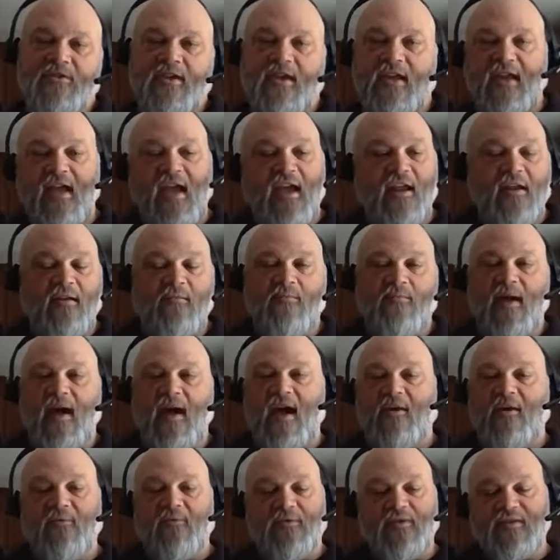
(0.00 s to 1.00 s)
and getting
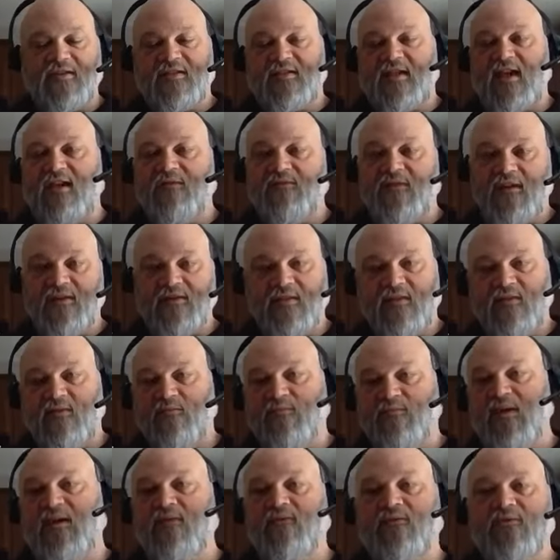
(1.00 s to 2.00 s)
back with the safeties and the
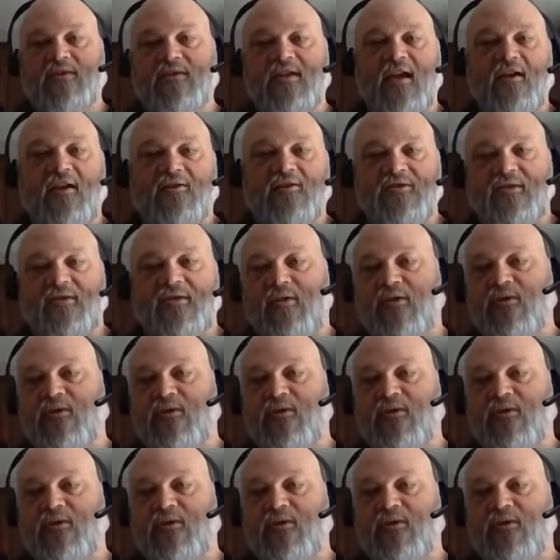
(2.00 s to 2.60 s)
beaver tails and